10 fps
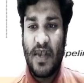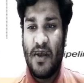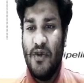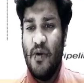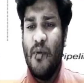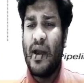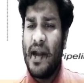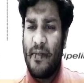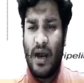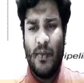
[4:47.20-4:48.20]
You book an
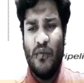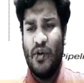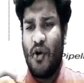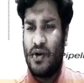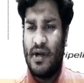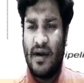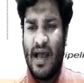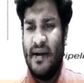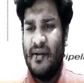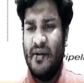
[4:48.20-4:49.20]
appointment with a doctor
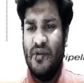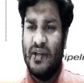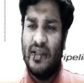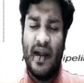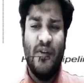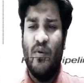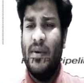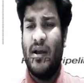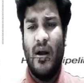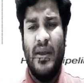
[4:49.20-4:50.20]
and you say that you will
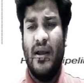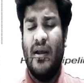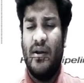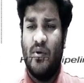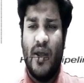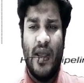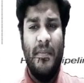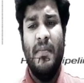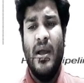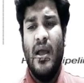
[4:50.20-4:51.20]
be coming to
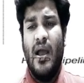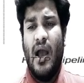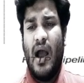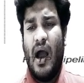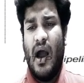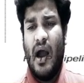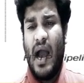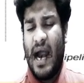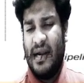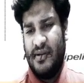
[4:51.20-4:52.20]
him
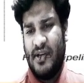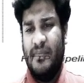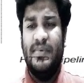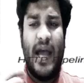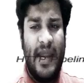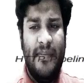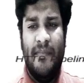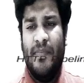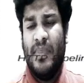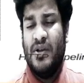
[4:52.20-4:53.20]
at some
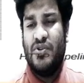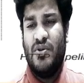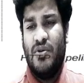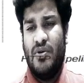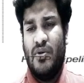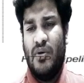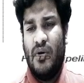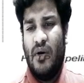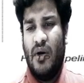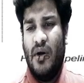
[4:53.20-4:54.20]
time.
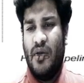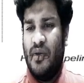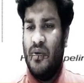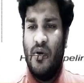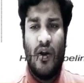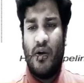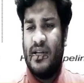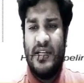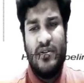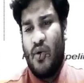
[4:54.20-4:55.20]
So your
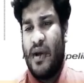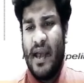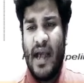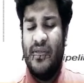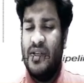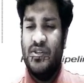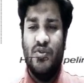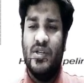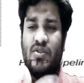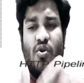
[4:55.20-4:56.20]
doctor says okay, and then
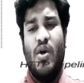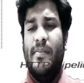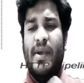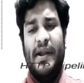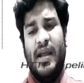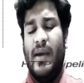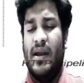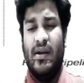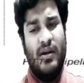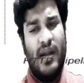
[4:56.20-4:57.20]
you just go and meet him
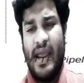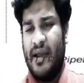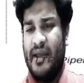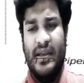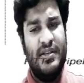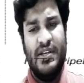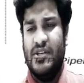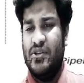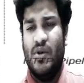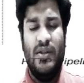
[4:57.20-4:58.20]
and like he
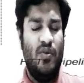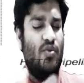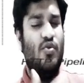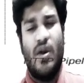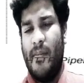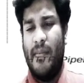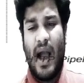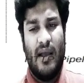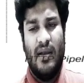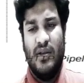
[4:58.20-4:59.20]
sees you and you come
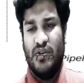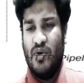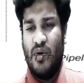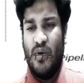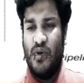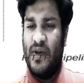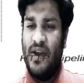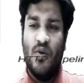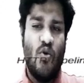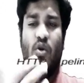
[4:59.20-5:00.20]
back. So
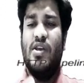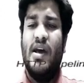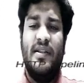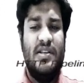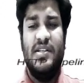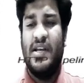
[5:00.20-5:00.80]
when you go there, this is a